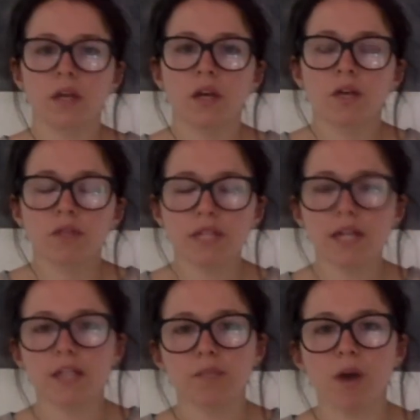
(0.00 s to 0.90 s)
For the
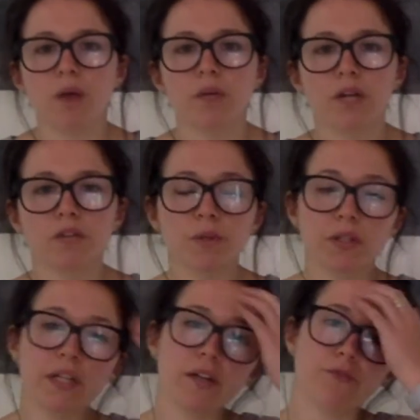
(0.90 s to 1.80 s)
next part, we're going to be
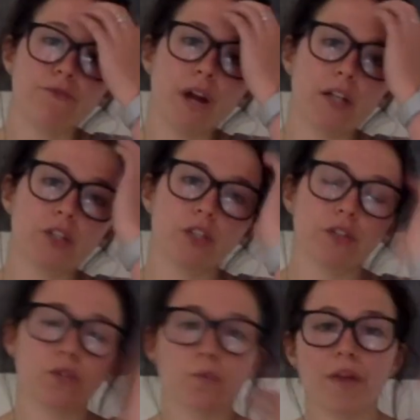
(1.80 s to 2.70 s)
looking at
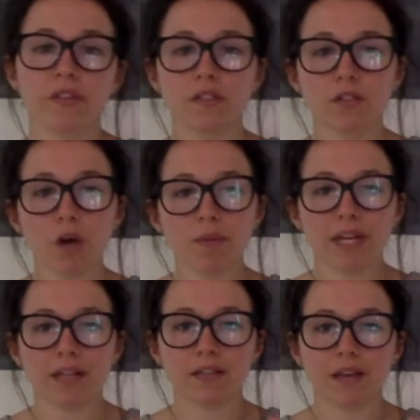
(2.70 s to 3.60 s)
fractions where the
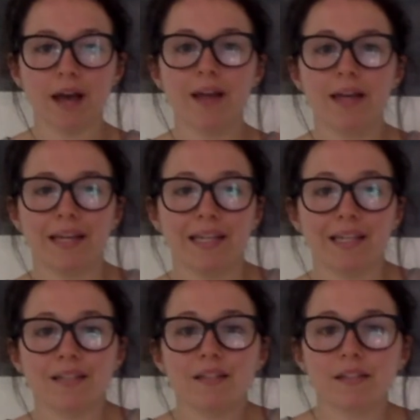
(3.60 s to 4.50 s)
denominator
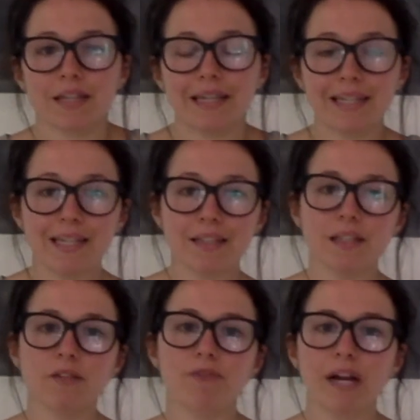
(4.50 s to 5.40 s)
isn't
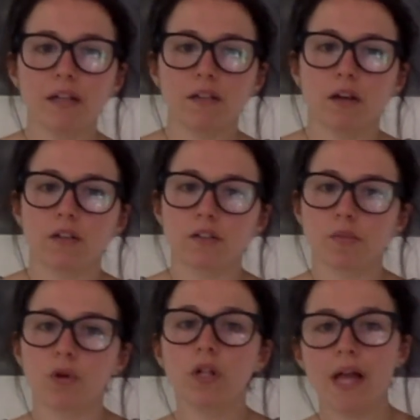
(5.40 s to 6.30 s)
easily
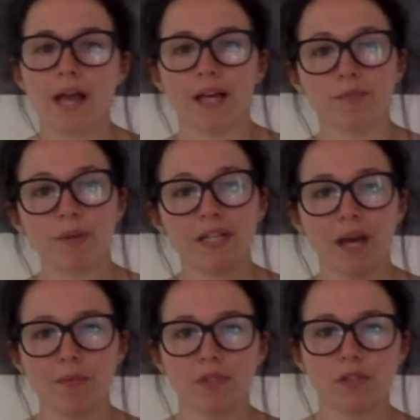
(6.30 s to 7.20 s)
recognisable as being
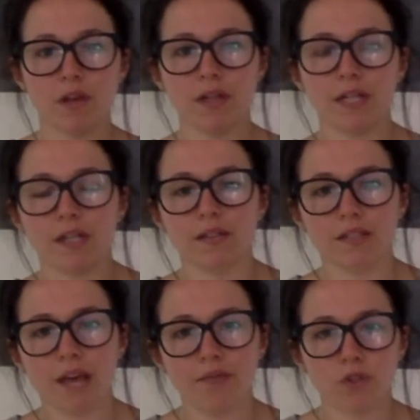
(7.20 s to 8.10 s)
able to turn it into
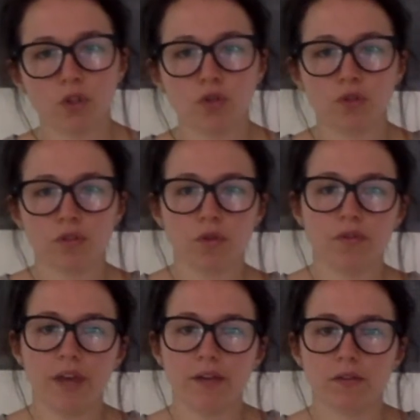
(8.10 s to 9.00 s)
tenths, hundredths or
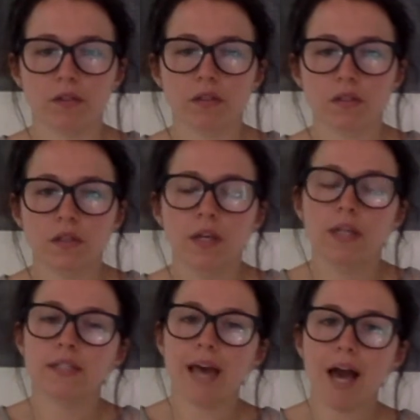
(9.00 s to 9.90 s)
thousandths.
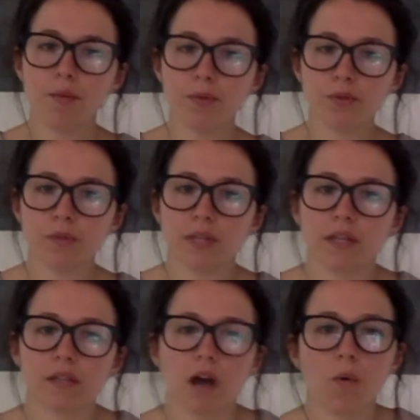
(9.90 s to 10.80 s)
To help us with
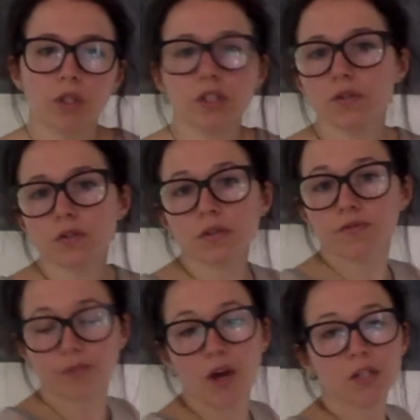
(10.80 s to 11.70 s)
this, I want you to
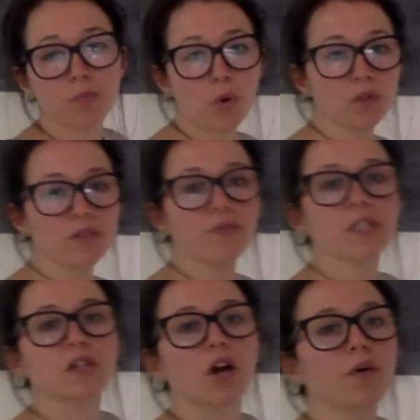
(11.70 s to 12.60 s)
first pause the
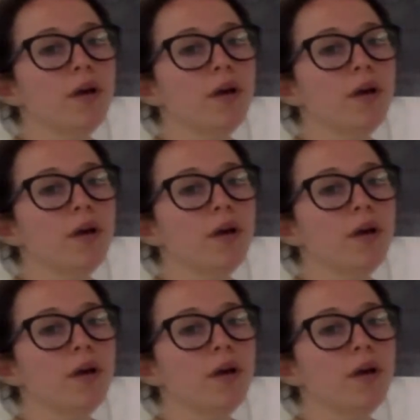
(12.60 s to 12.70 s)
video